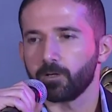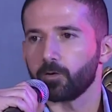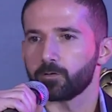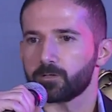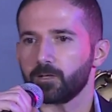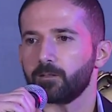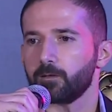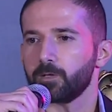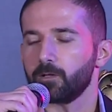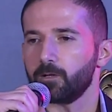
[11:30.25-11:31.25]
I would say in
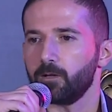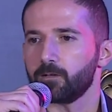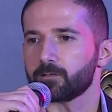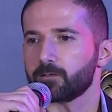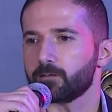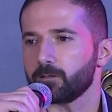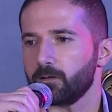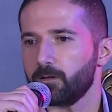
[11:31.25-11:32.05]
the Middle East,